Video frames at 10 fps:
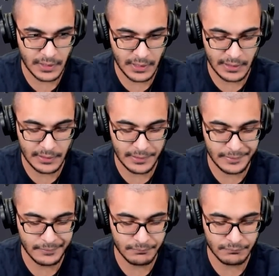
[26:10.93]

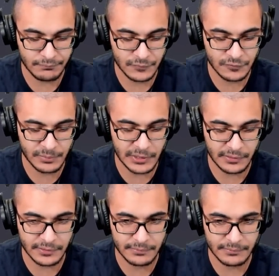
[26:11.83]
in
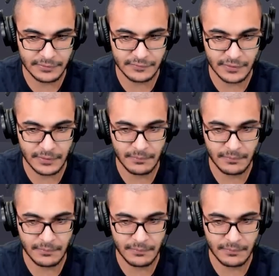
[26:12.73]
Splunk, let's say.